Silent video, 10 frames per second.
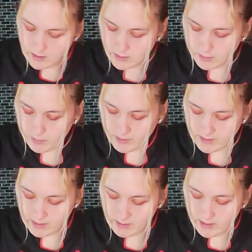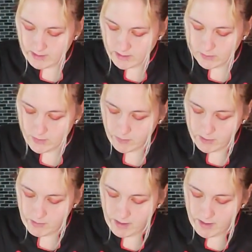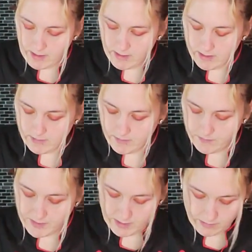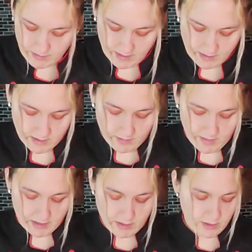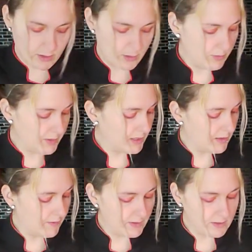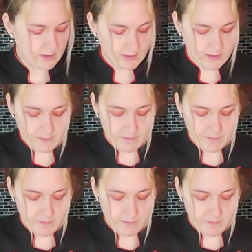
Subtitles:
So putting the little extra whipped cream on it, I don't think is gonna make too big a difference.